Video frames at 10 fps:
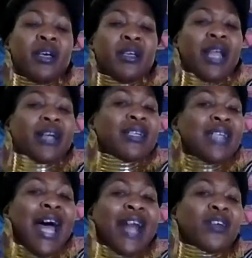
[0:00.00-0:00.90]
Like a
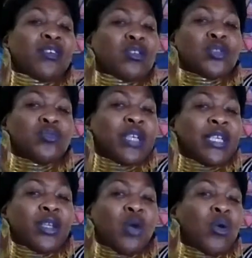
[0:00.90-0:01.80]
lot of girls who get
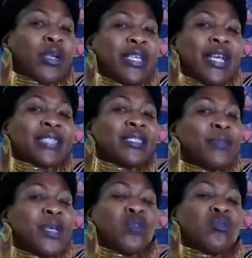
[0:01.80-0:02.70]
the
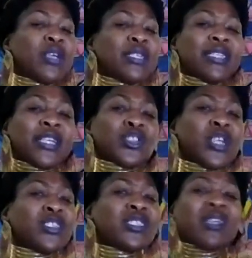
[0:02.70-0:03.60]
orchiectomy and who get sex
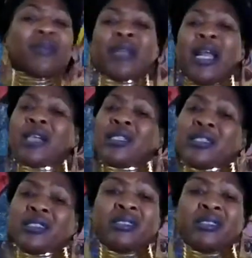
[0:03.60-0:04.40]
changes, they be like, ugh.